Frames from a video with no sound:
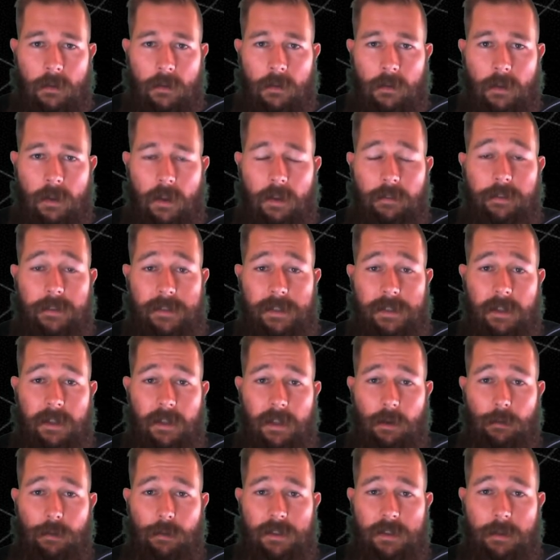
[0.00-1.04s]
If a
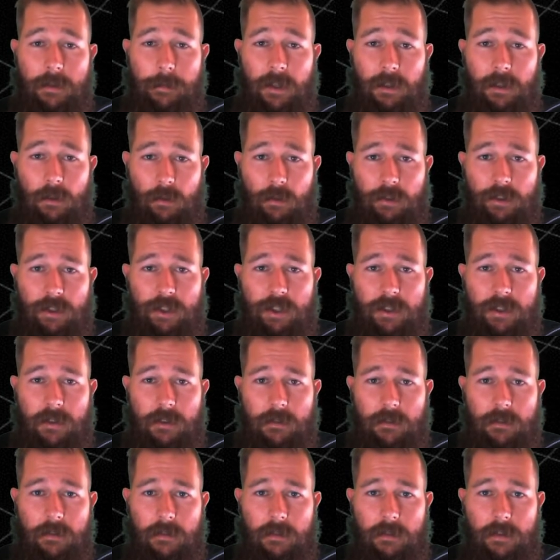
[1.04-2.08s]
satellite was to be launched
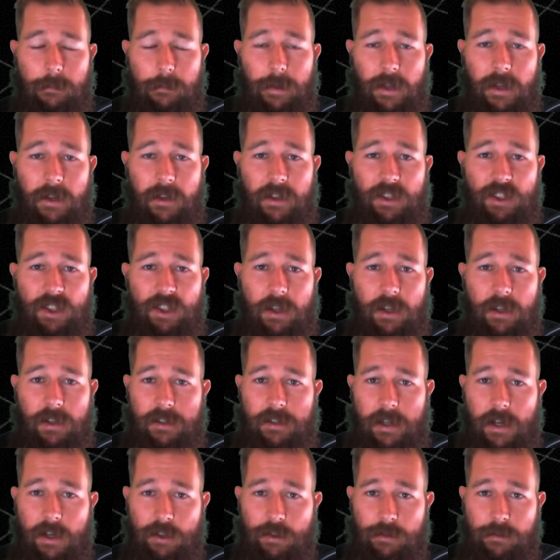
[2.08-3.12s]
to be in a
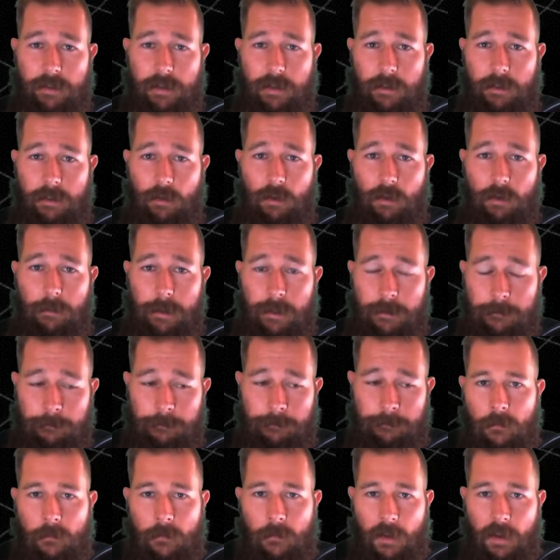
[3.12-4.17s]
geostationary orbit,
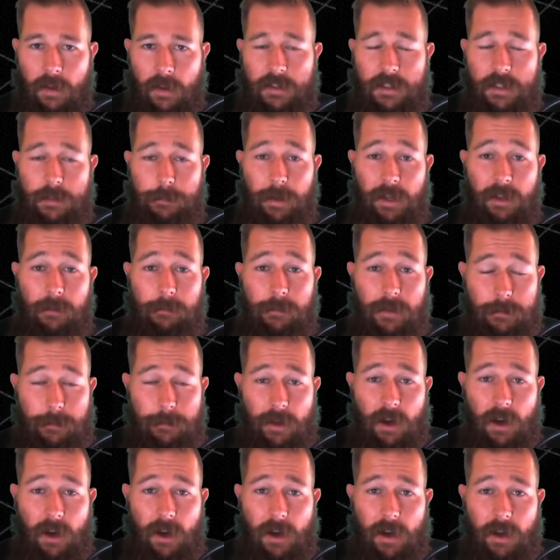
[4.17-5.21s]
its speed must be
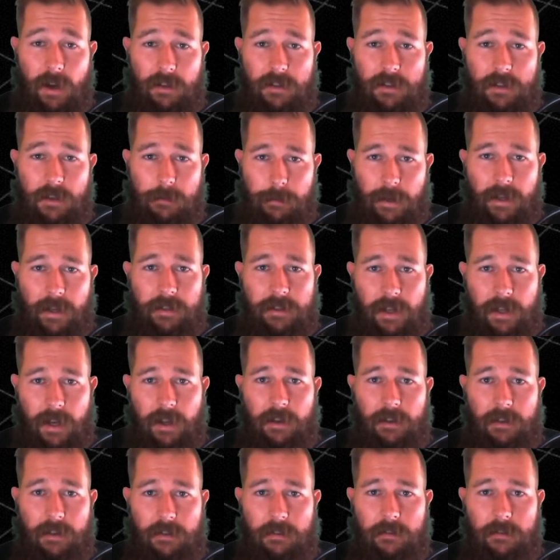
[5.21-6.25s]
high to
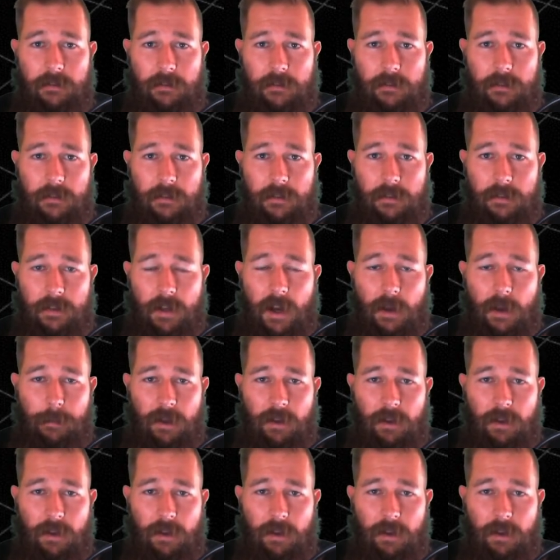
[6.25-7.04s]
maintain the timing